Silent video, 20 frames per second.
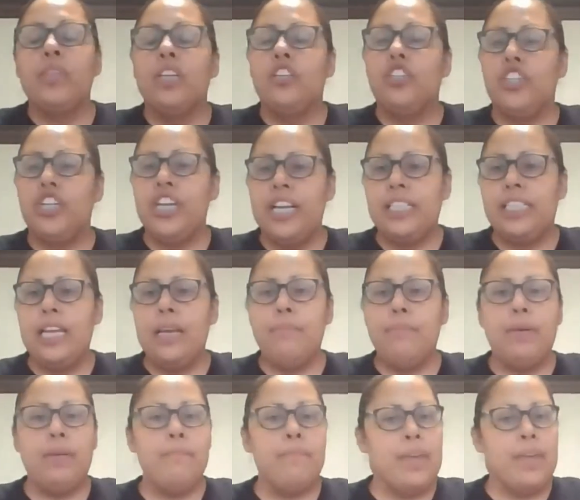cheesy
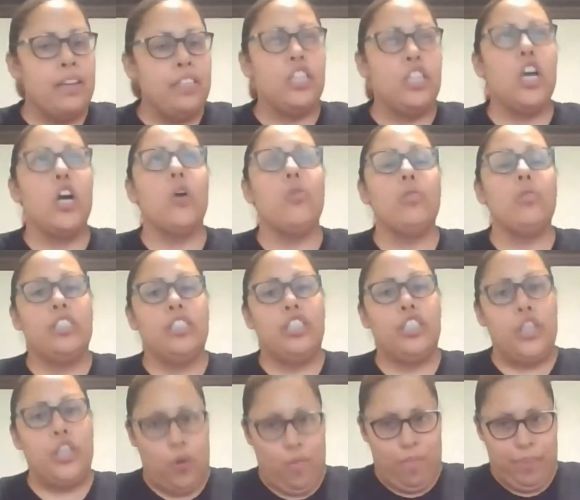pimiento
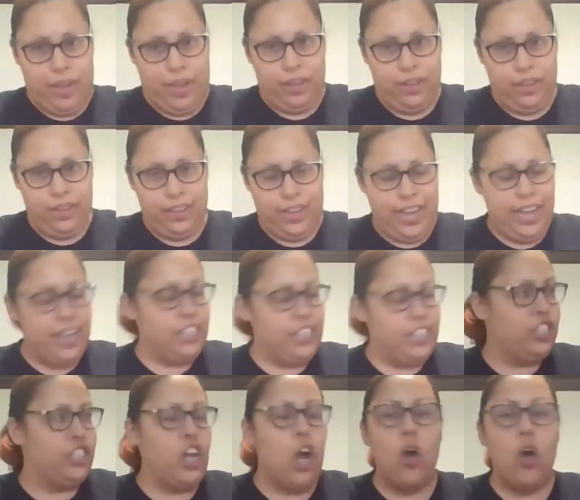soup. It is
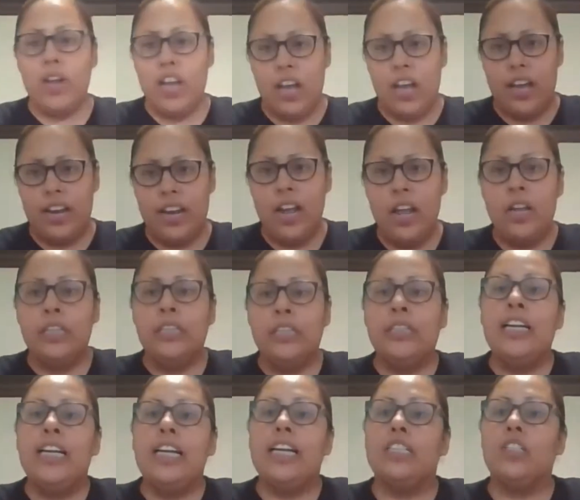so good.
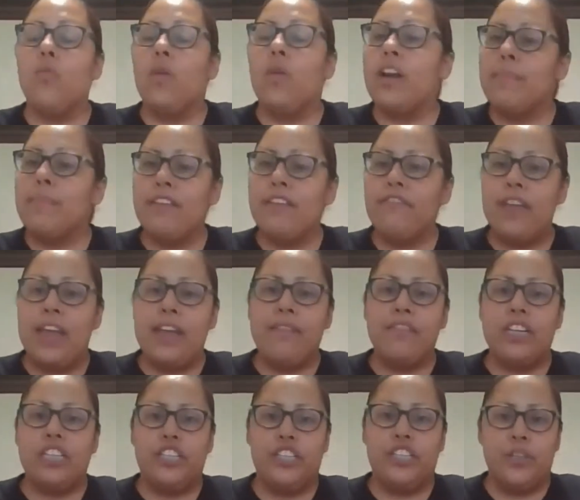It's one of my
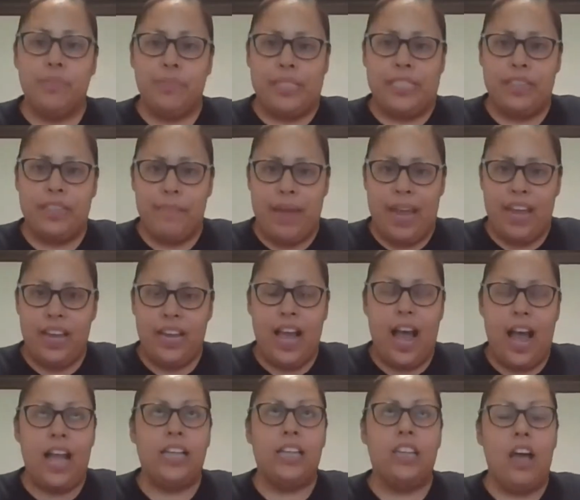favorite soups to make.
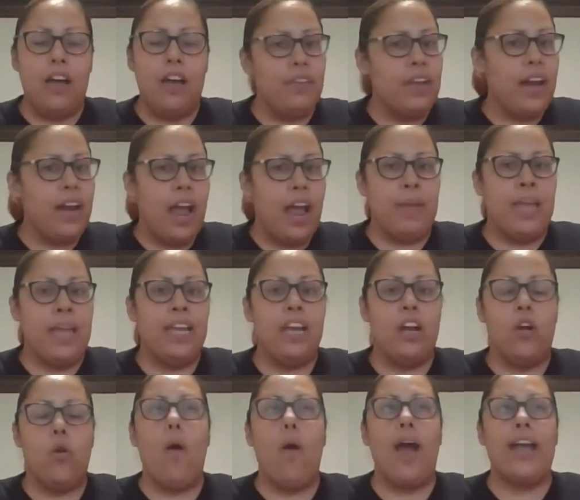I love it. I make
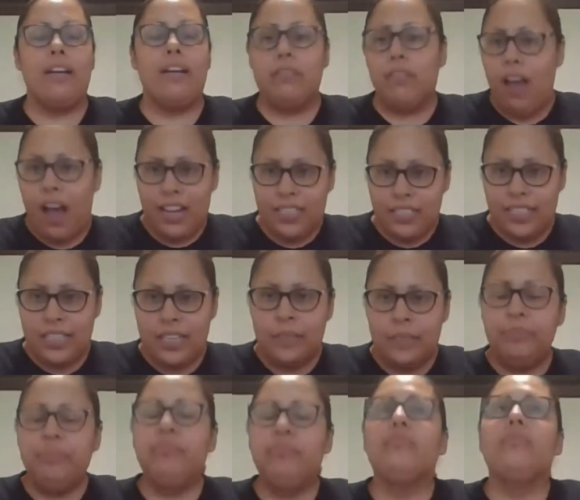it quite a lot.
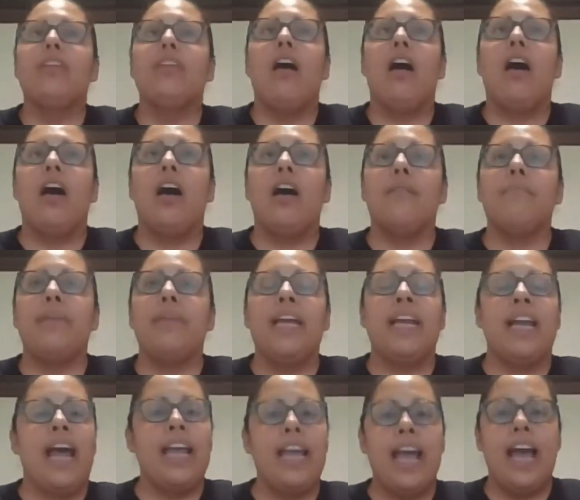And
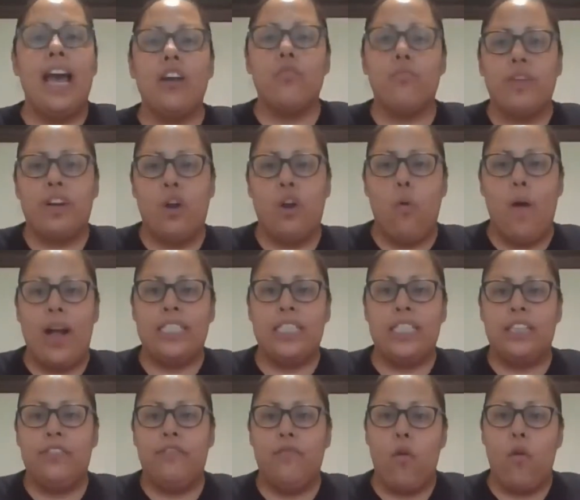I had a request
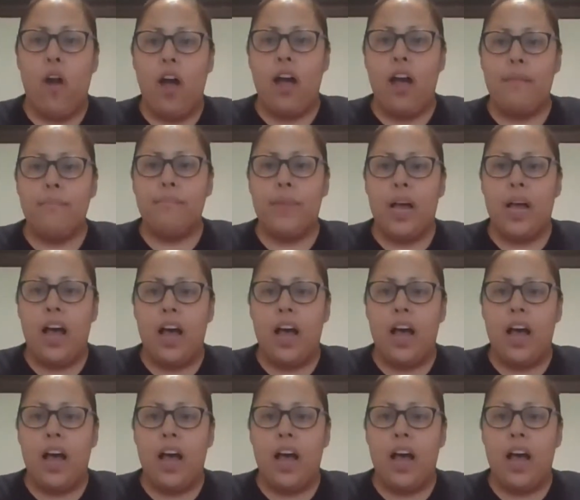from